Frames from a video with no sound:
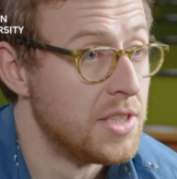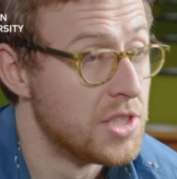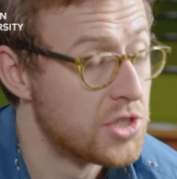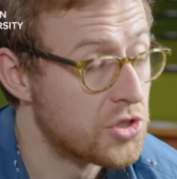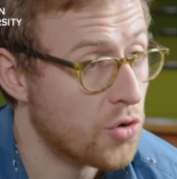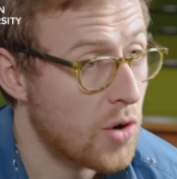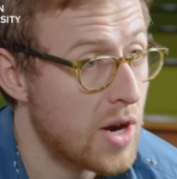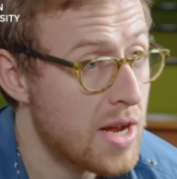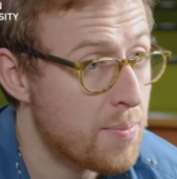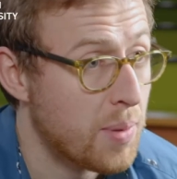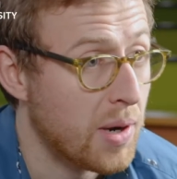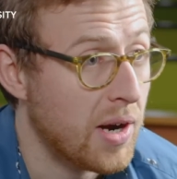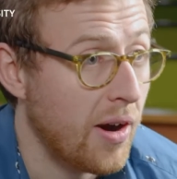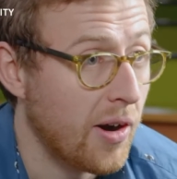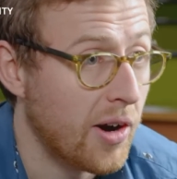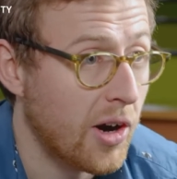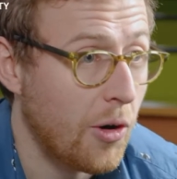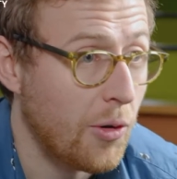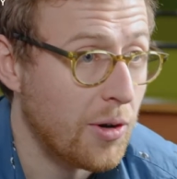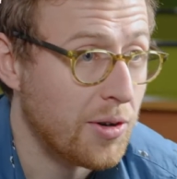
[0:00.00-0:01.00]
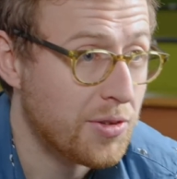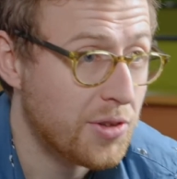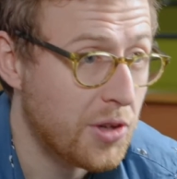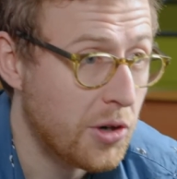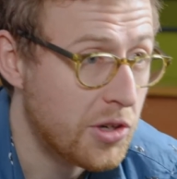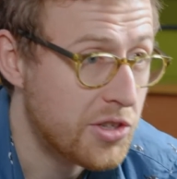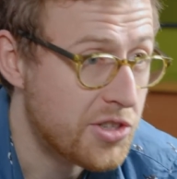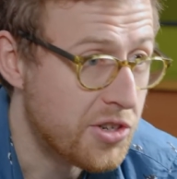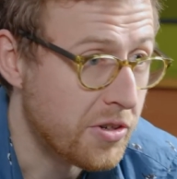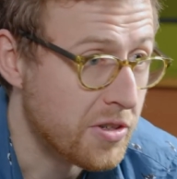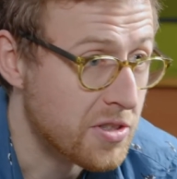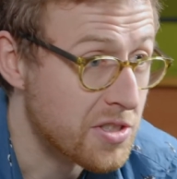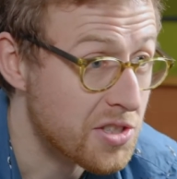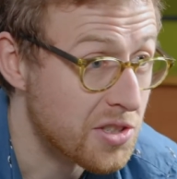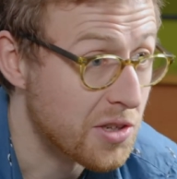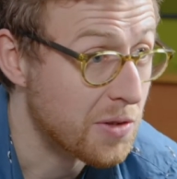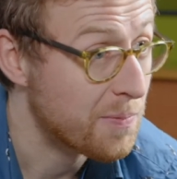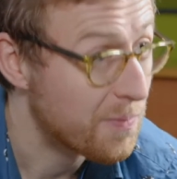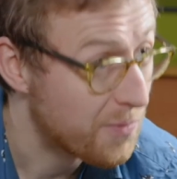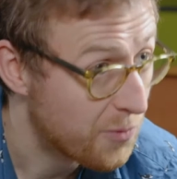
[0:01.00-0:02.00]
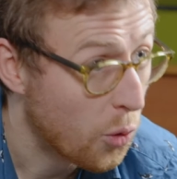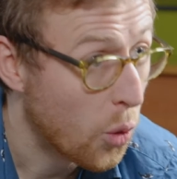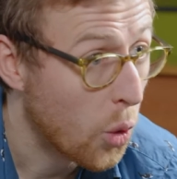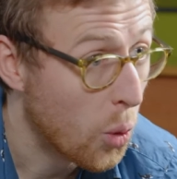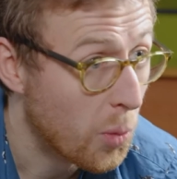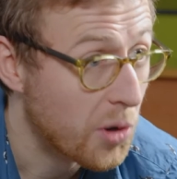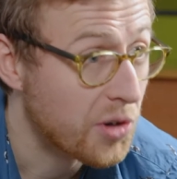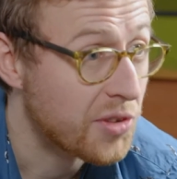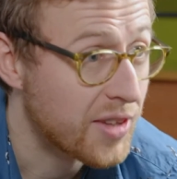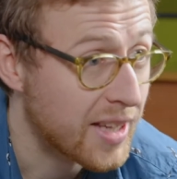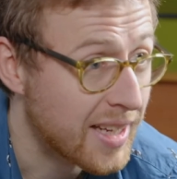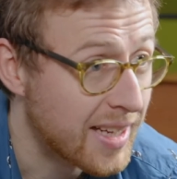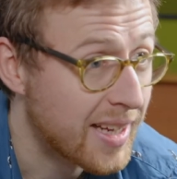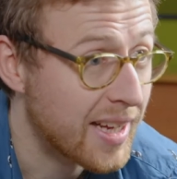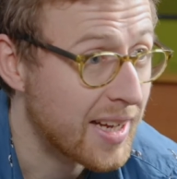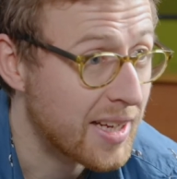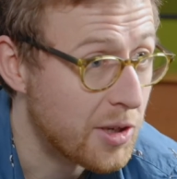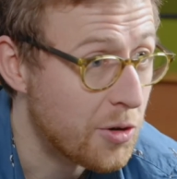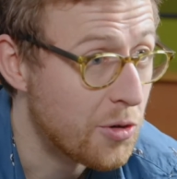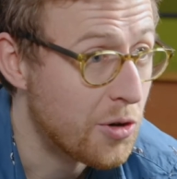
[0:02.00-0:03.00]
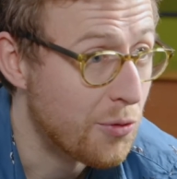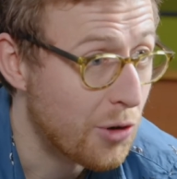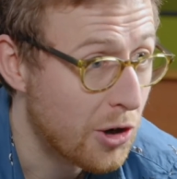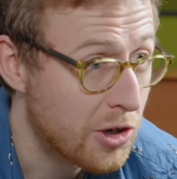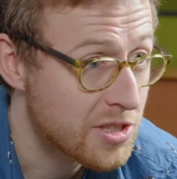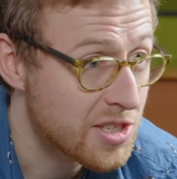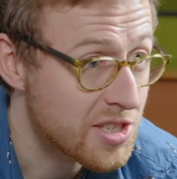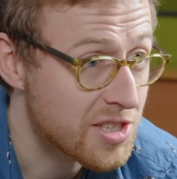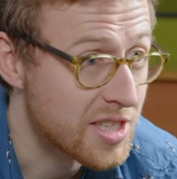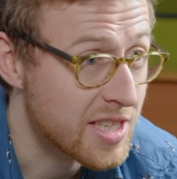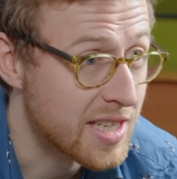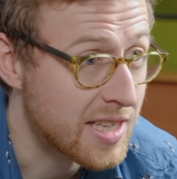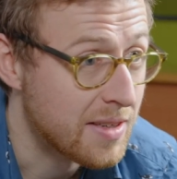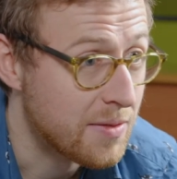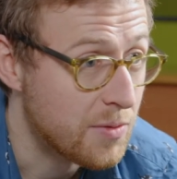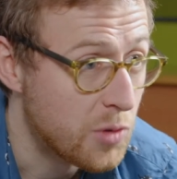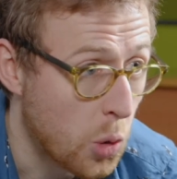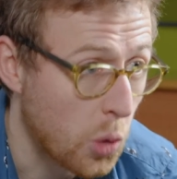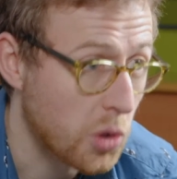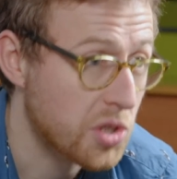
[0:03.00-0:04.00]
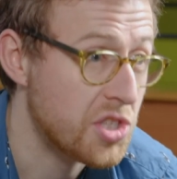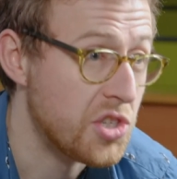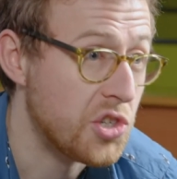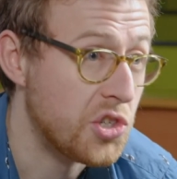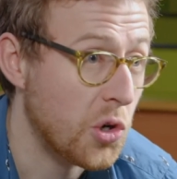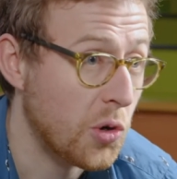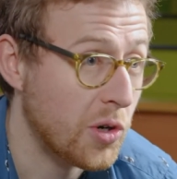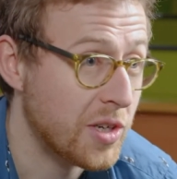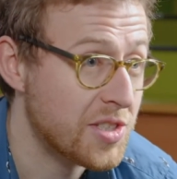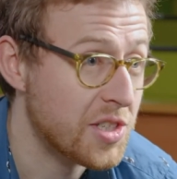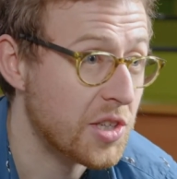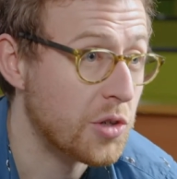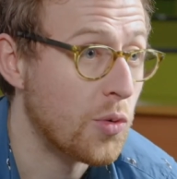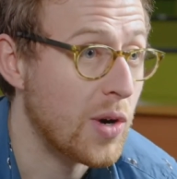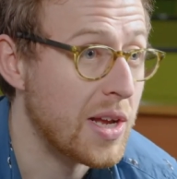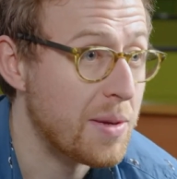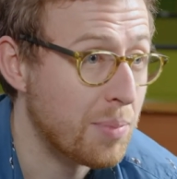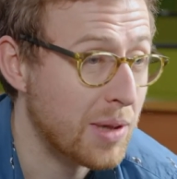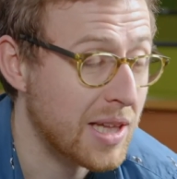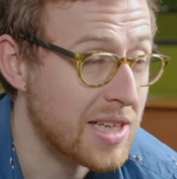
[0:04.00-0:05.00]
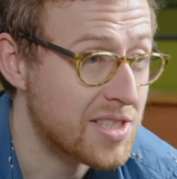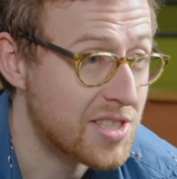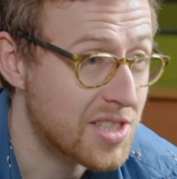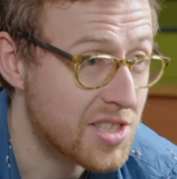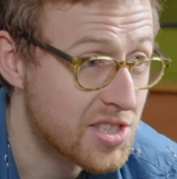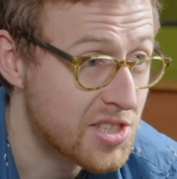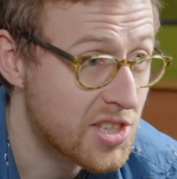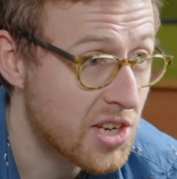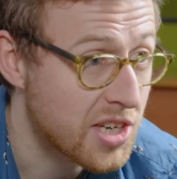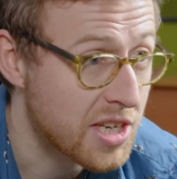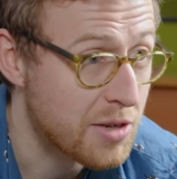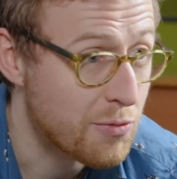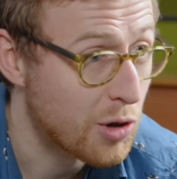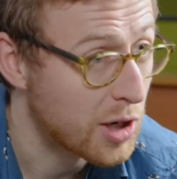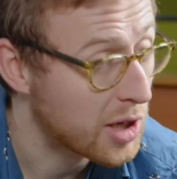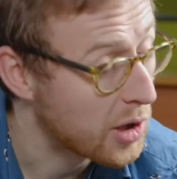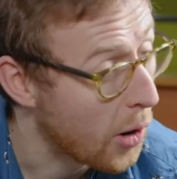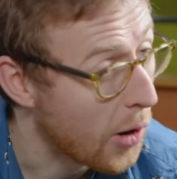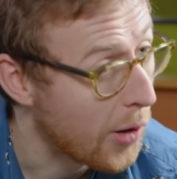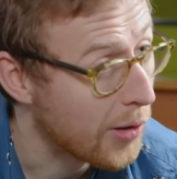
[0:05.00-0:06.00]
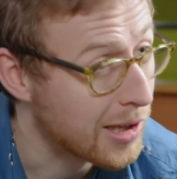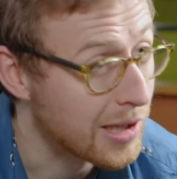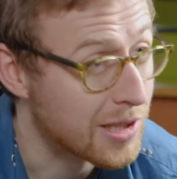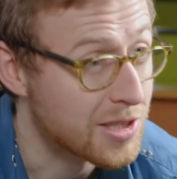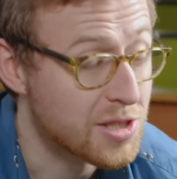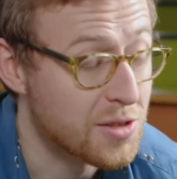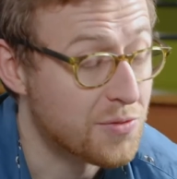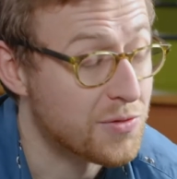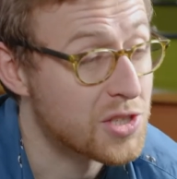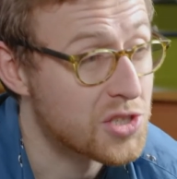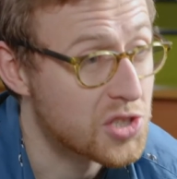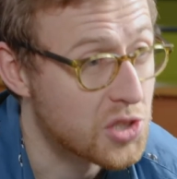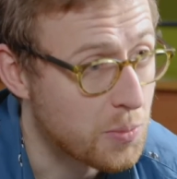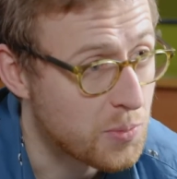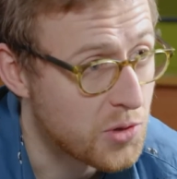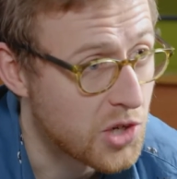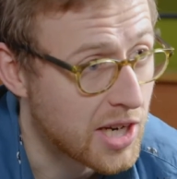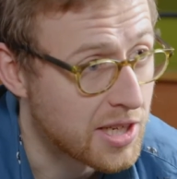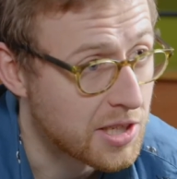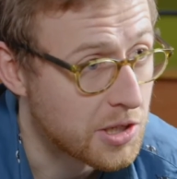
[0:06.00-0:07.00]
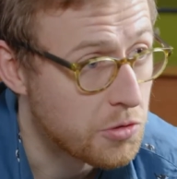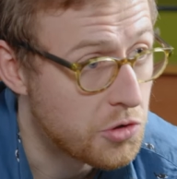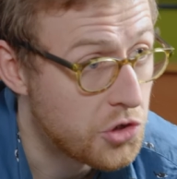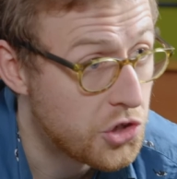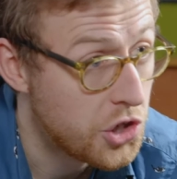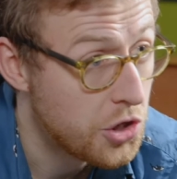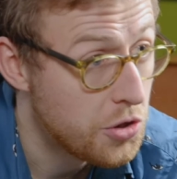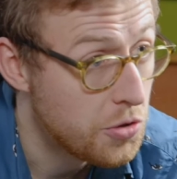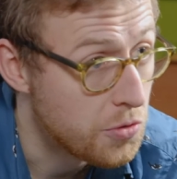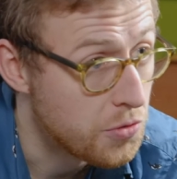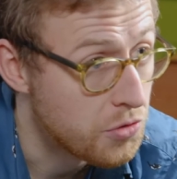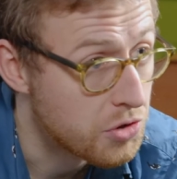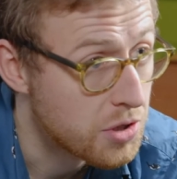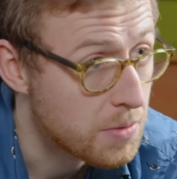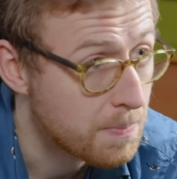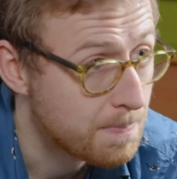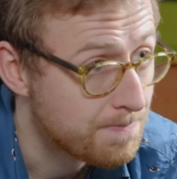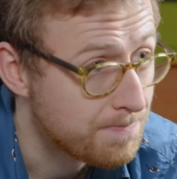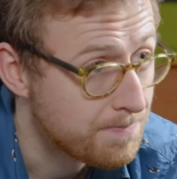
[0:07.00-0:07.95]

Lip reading: Described by our current third years as a forward-thinking university, York St. John is a great place to study, regardless of the subject you choose.